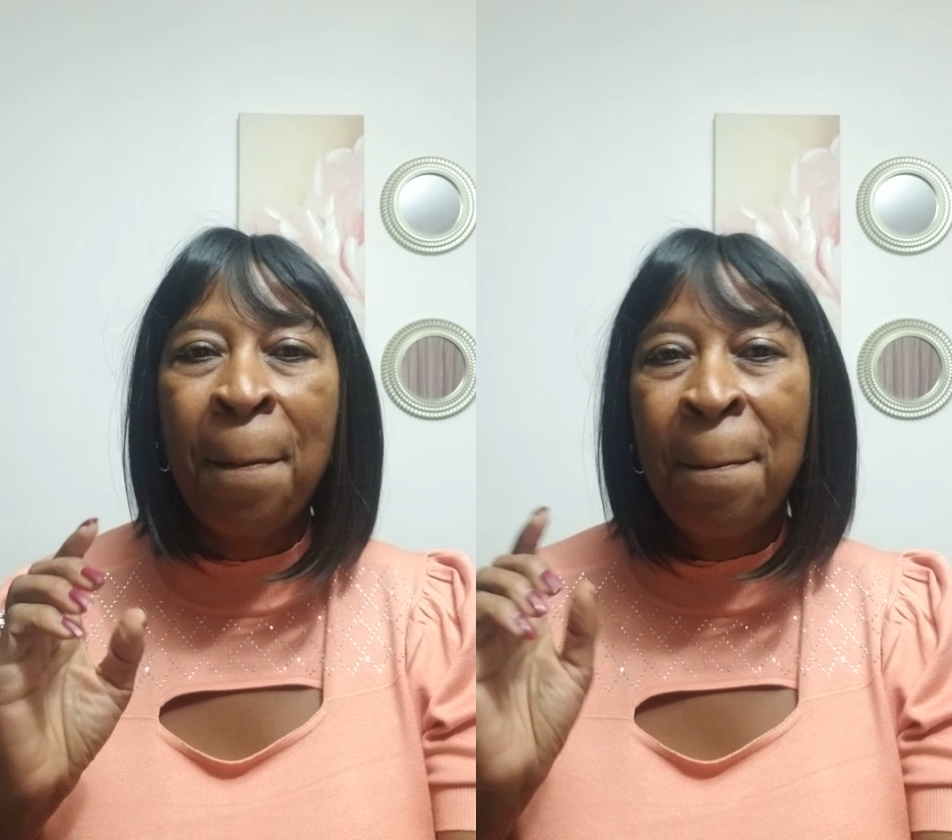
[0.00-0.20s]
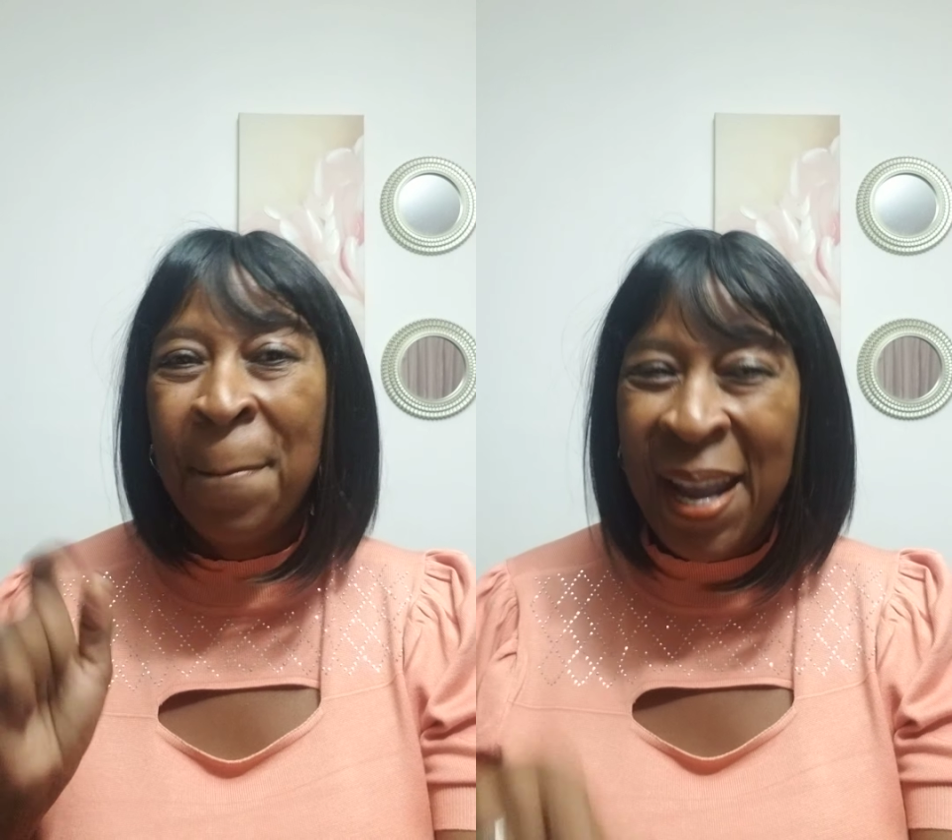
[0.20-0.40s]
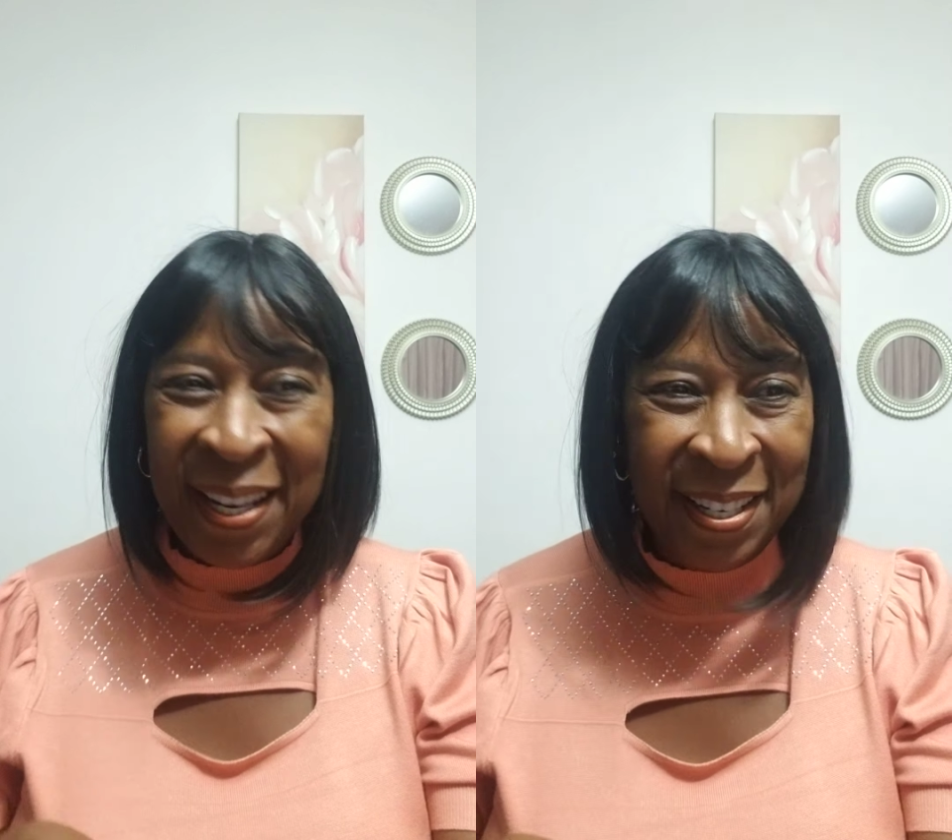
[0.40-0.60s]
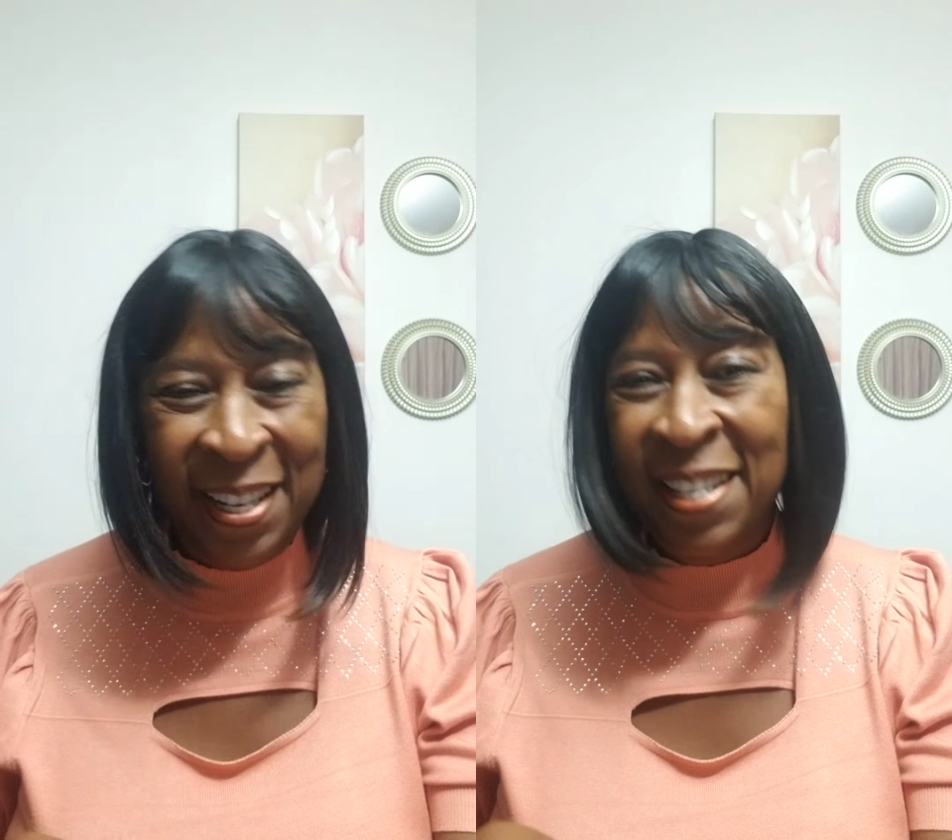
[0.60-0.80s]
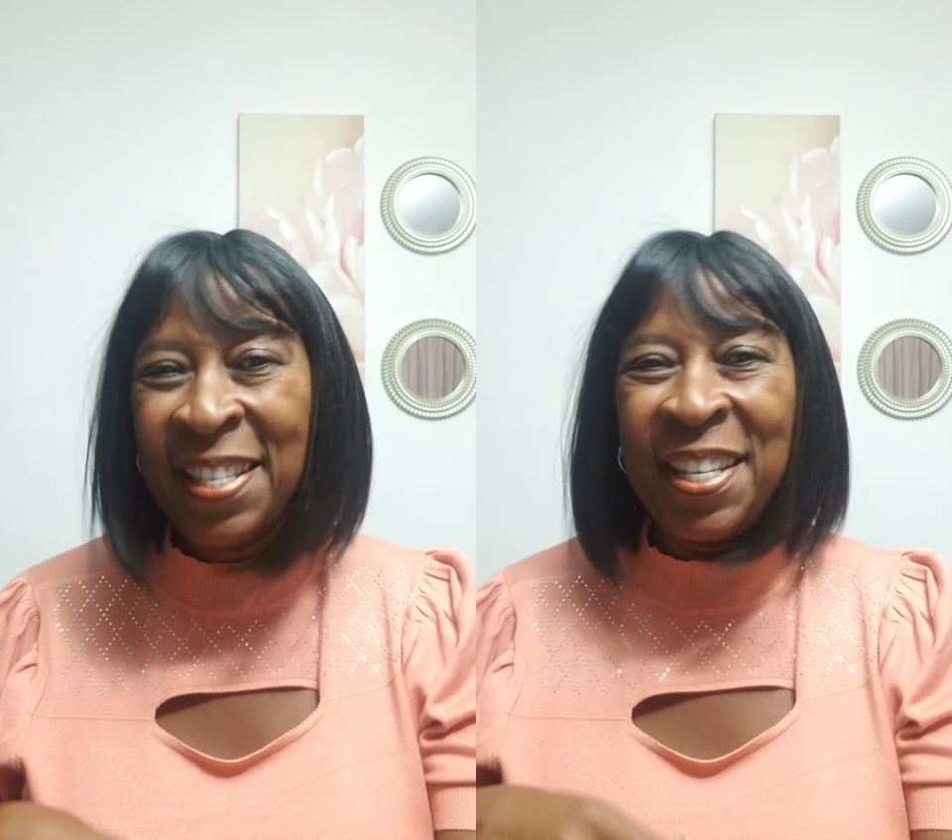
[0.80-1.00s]

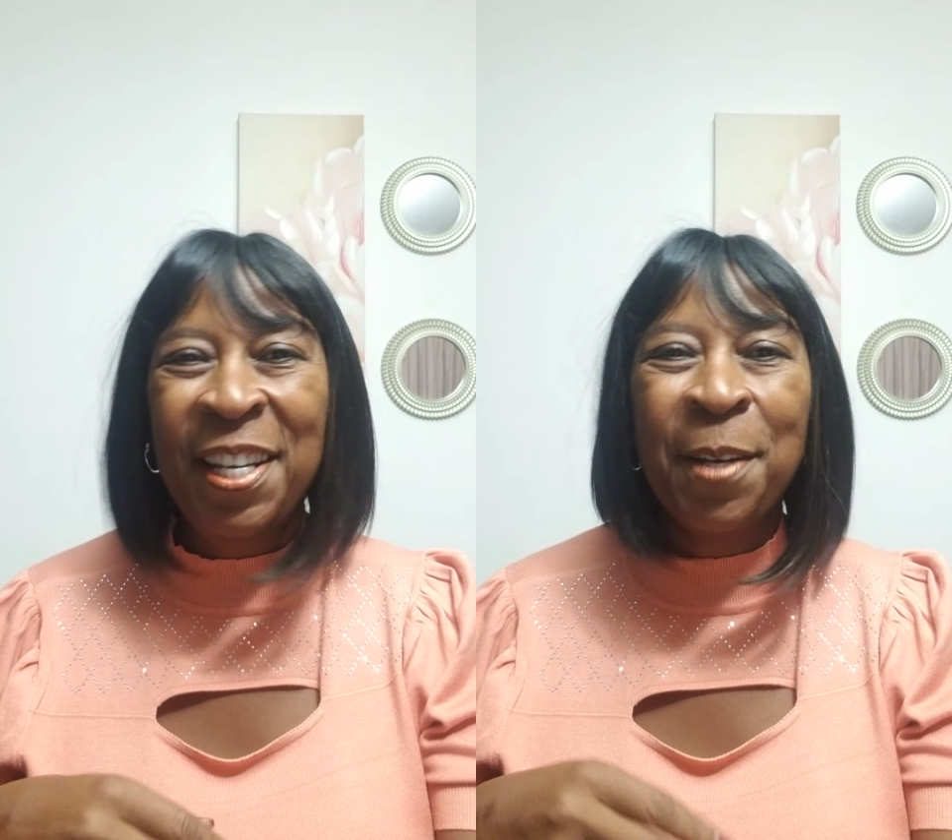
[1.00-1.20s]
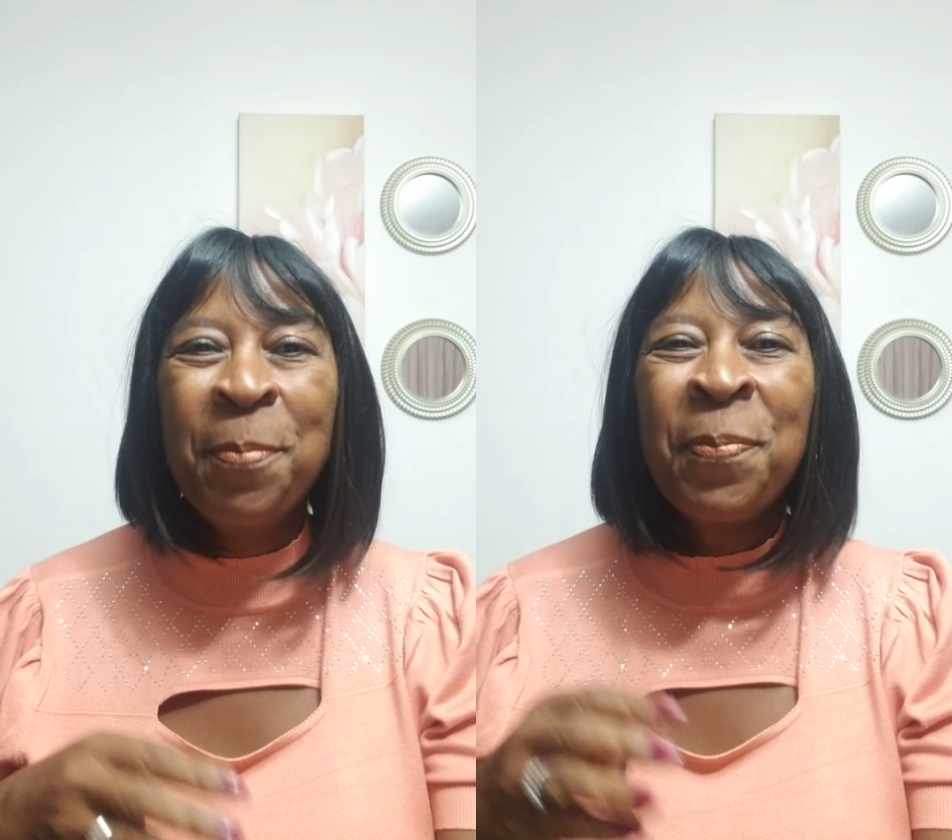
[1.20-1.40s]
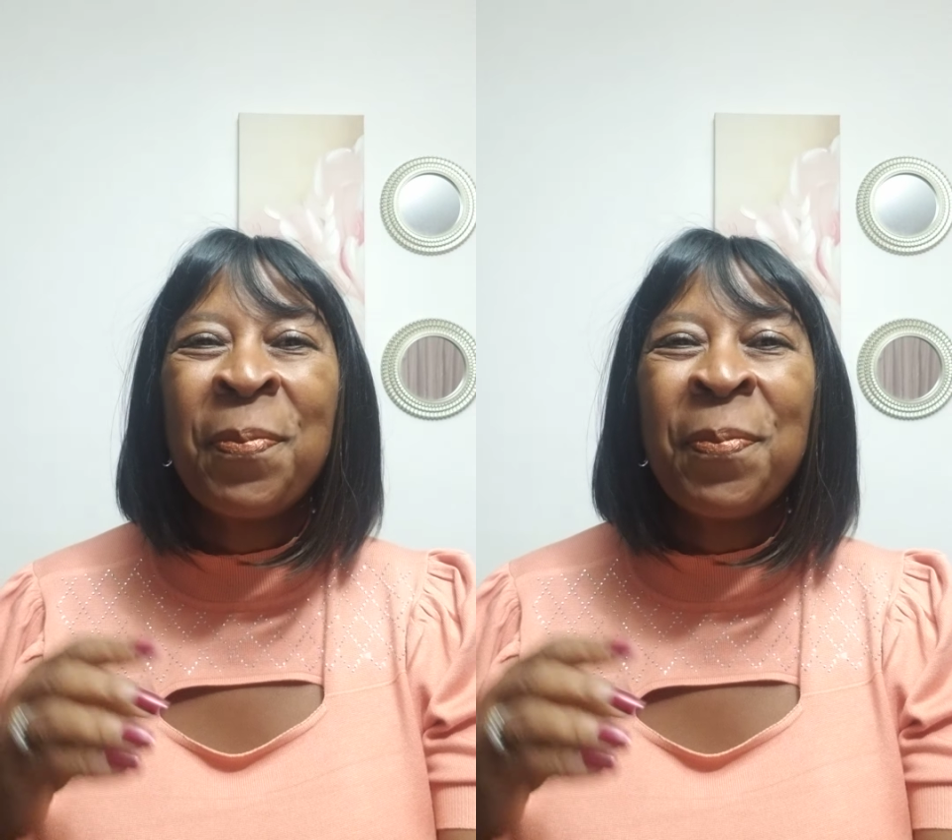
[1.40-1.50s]
magnesium.